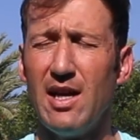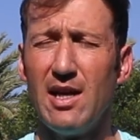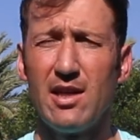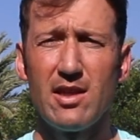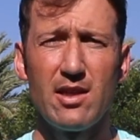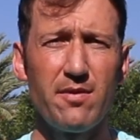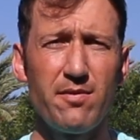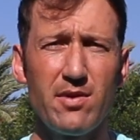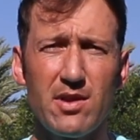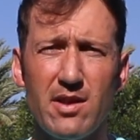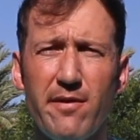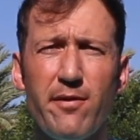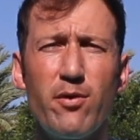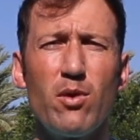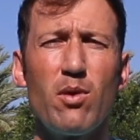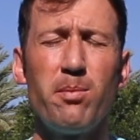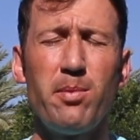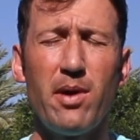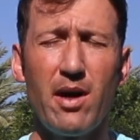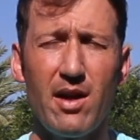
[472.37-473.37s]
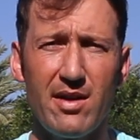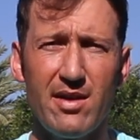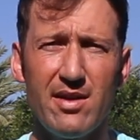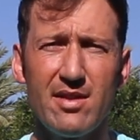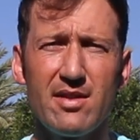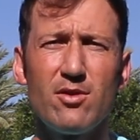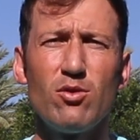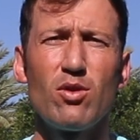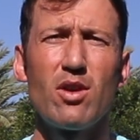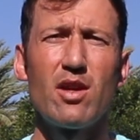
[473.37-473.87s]
Even if you're a
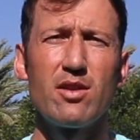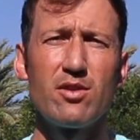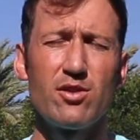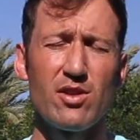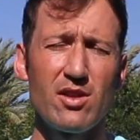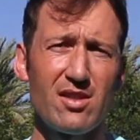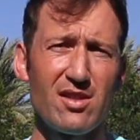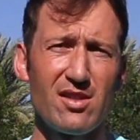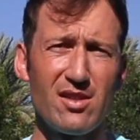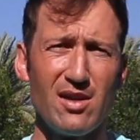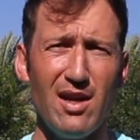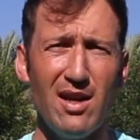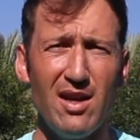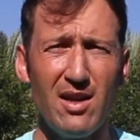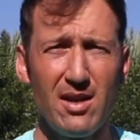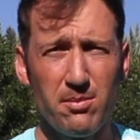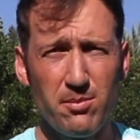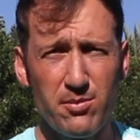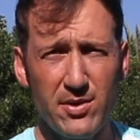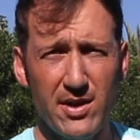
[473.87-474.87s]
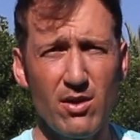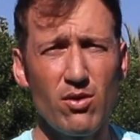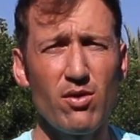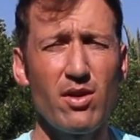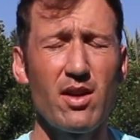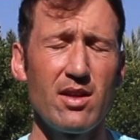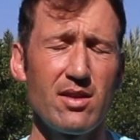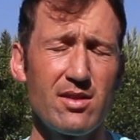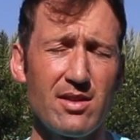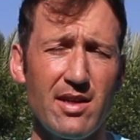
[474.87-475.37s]
parent, you can just bring your
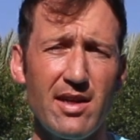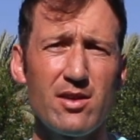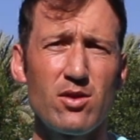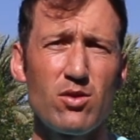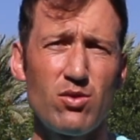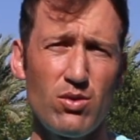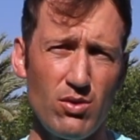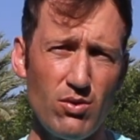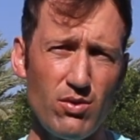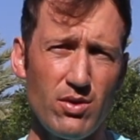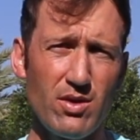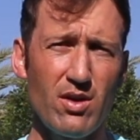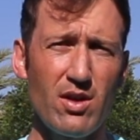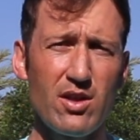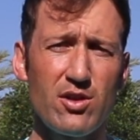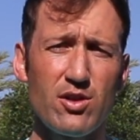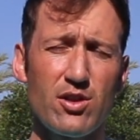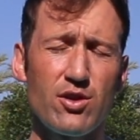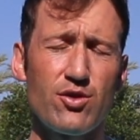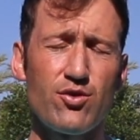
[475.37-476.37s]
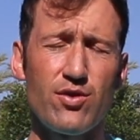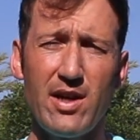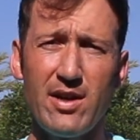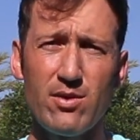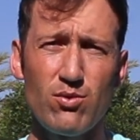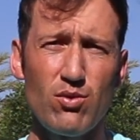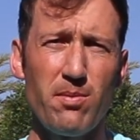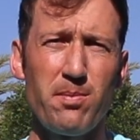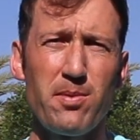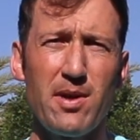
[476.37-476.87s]
kids next to you and you can just try
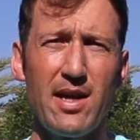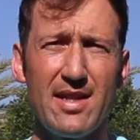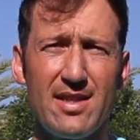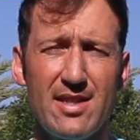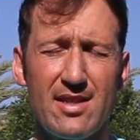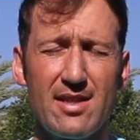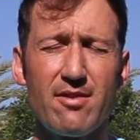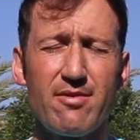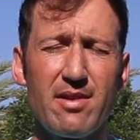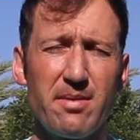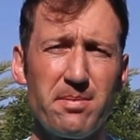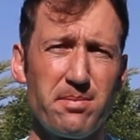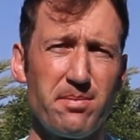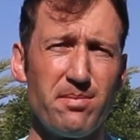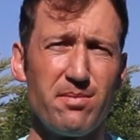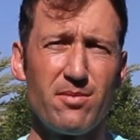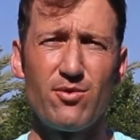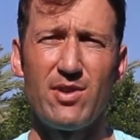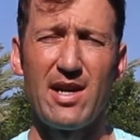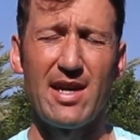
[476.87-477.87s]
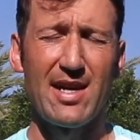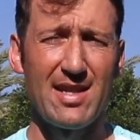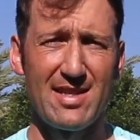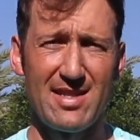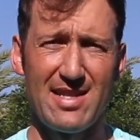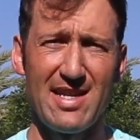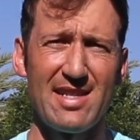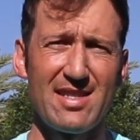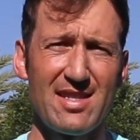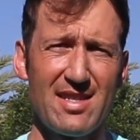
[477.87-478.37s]
to apply this grip racket
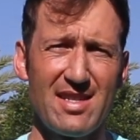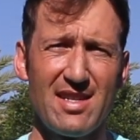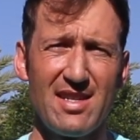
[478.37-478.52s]
test.